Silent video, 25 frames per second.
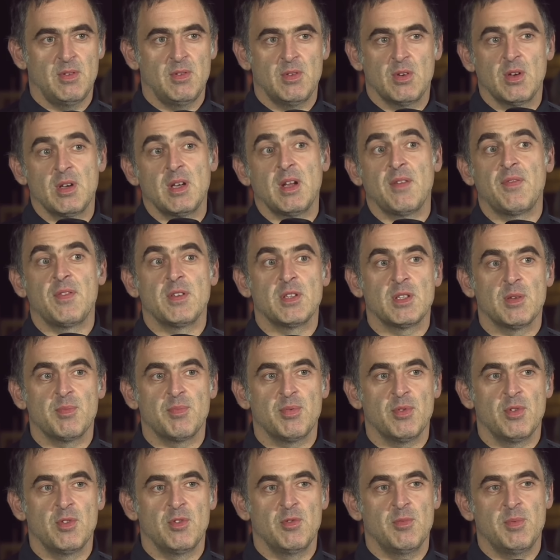got nothing to
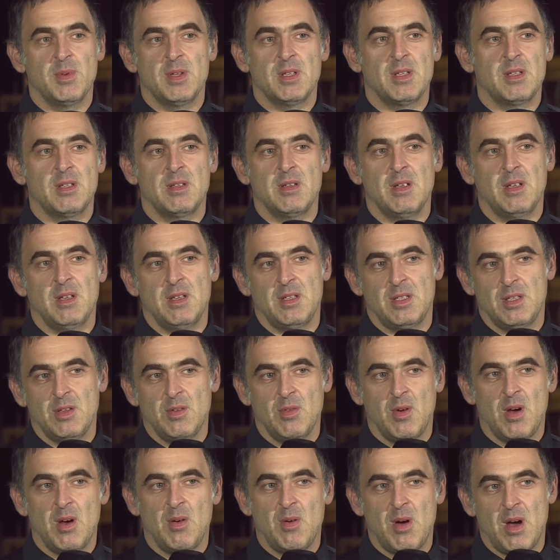prove. But it's
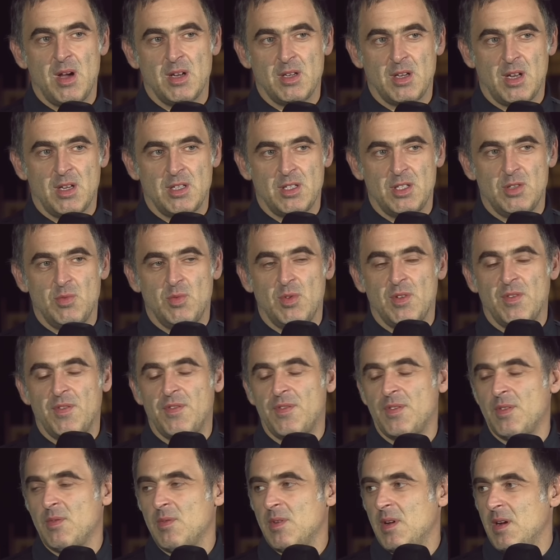still, I just want to
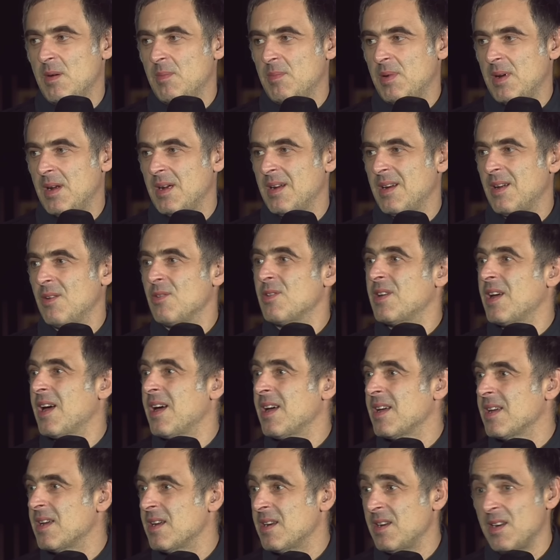feel like I'm playing
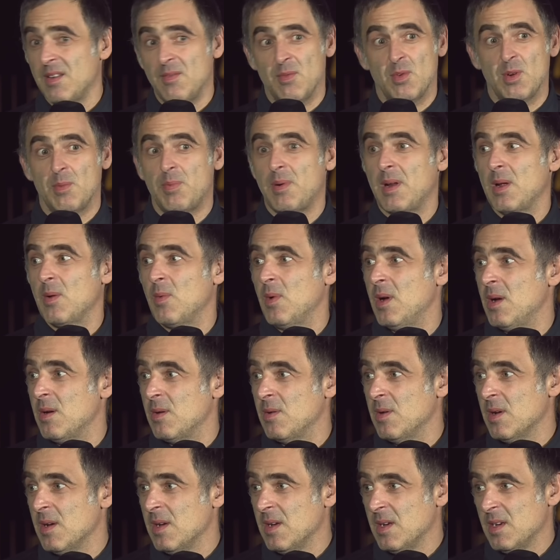okay. I don't even want to play well.